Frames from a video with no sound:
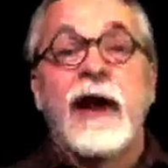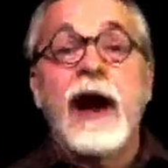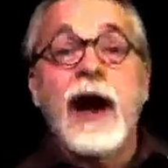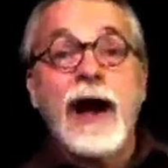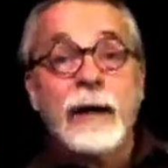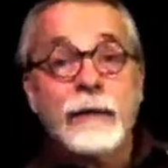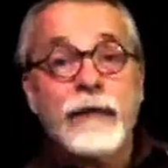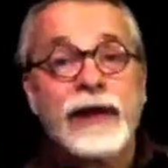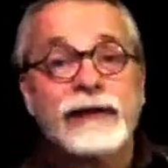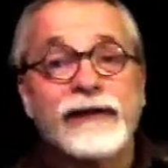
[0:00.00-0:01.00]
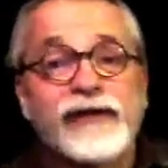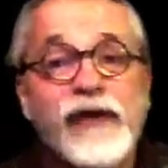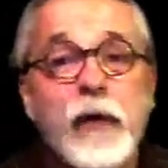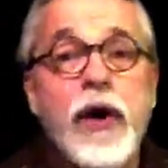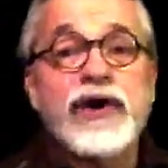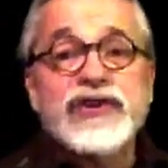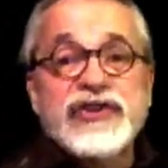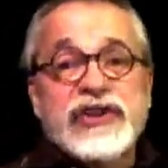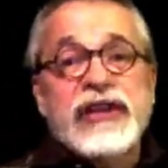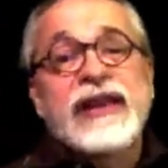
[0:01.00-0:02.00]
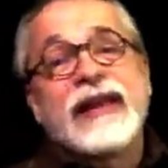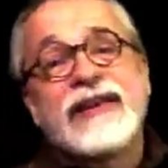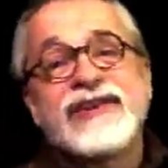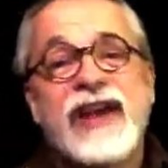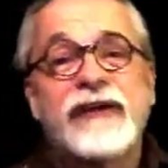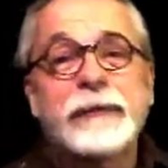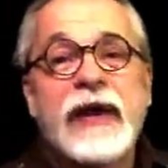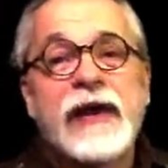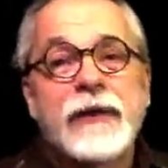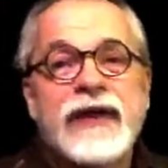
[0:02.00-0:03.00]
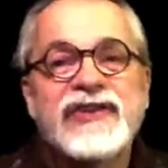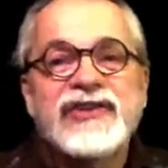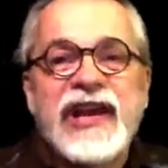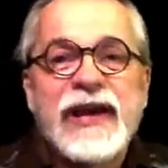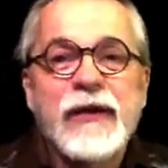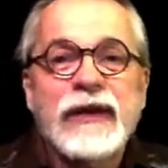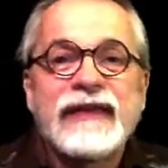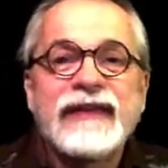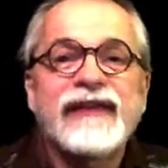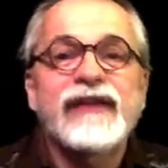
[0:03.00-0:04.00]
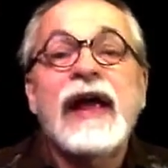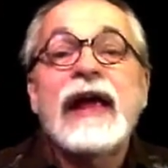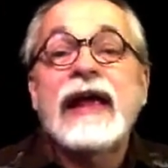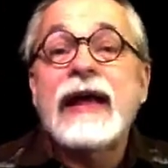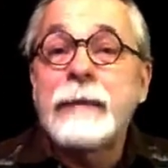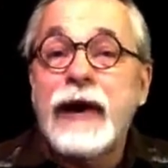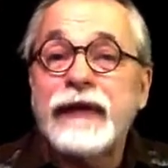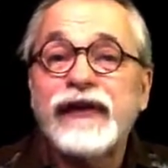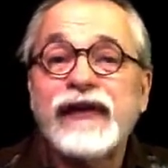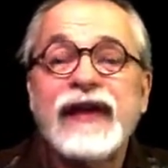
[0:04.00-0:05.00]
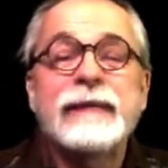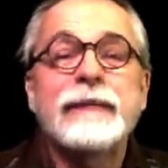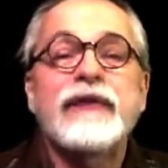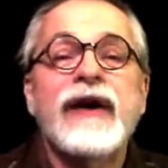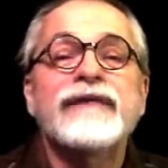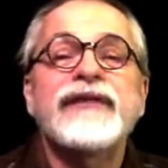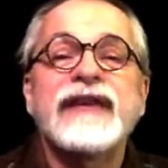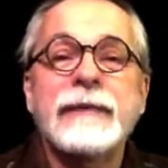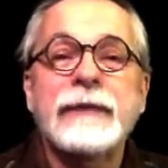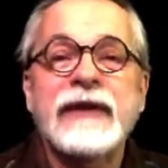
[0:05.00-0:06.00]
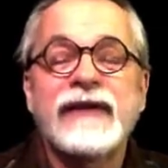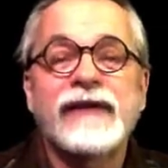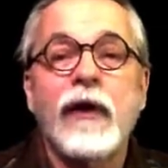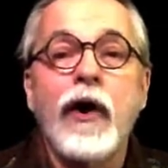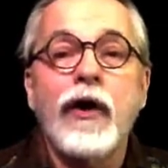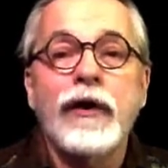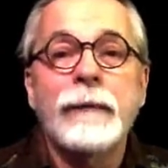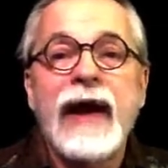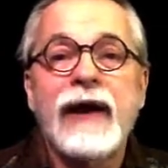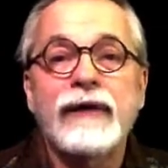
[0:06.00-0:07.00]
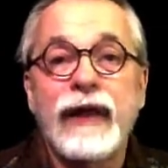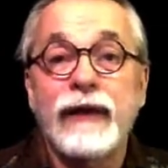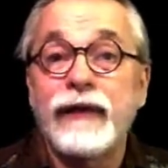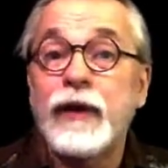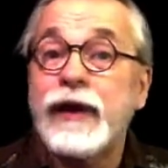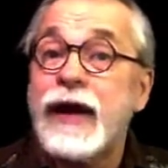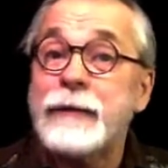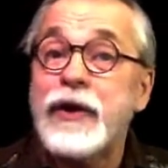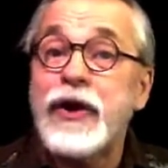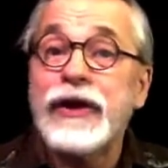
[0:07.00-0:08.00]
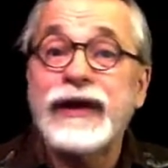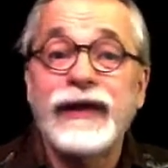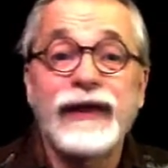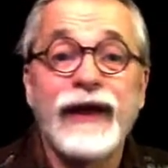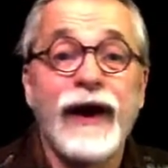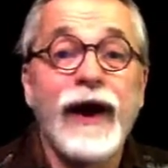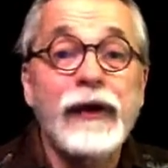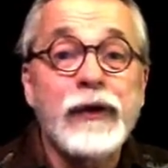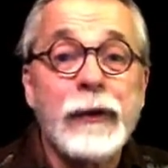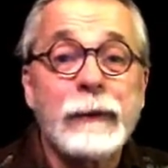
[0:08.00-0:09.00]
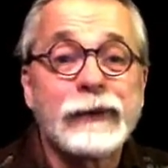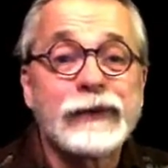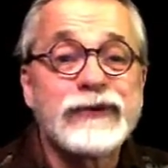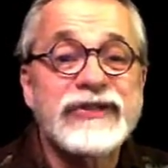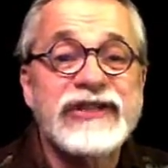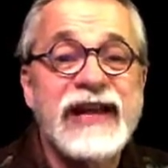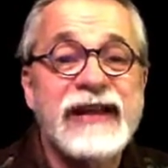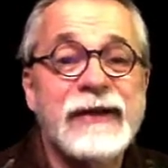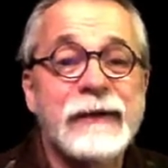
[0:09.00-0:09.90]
I'm Bradley Sowash, jazz piano and educator, and this month's improv tip is all about what I'm calling the other blues scale.